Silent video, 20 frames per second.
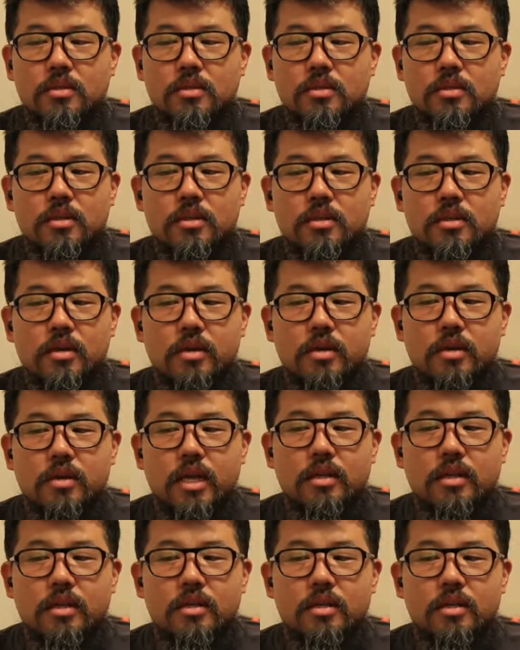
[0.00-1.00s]

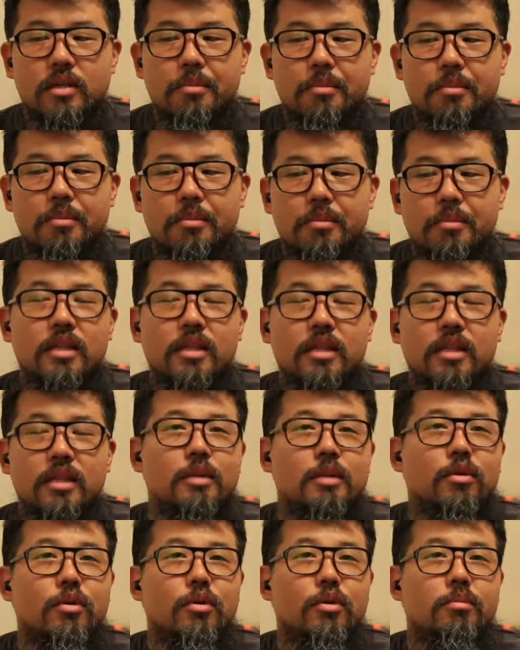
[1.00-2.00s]
And immediately
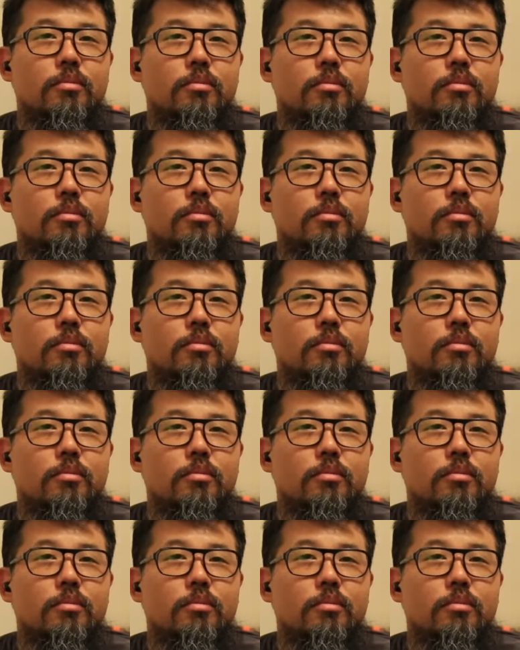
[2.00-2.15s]
someone,